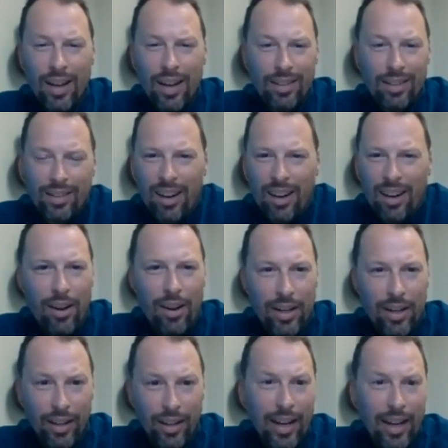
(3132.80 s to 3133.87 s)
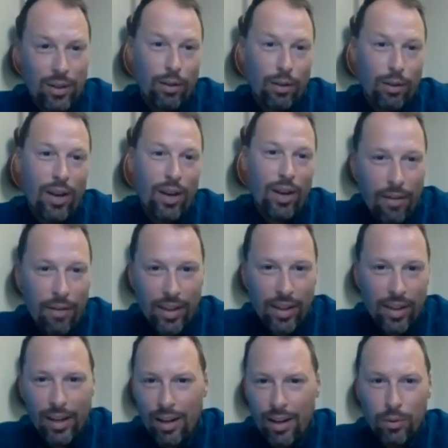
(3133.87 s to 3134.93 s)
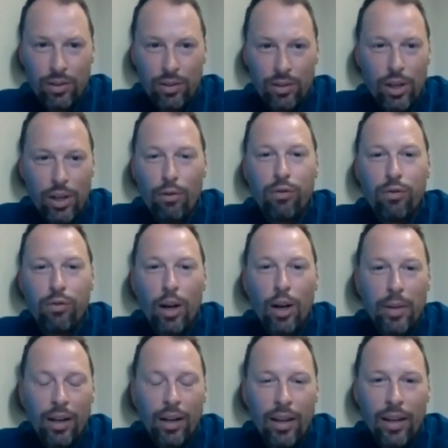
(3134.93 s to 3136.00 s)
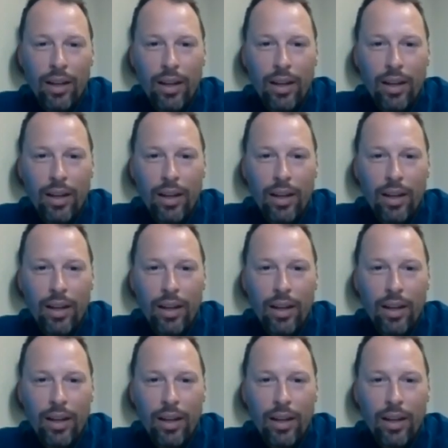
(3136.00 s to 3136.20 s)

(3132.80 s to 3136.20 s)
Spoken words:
I don't know, I didn't like it. So it fell off that. Kind of with geo farming,